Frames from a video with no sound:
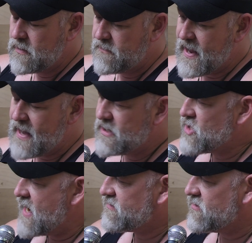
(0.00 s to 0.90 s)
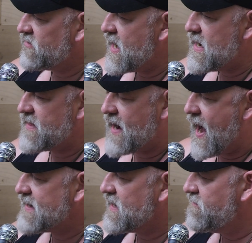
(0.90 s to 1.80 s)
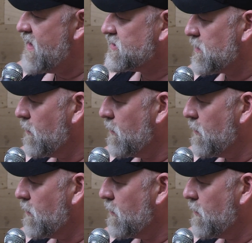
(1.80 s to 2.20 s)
they had a chance to say anything, I'd convinced the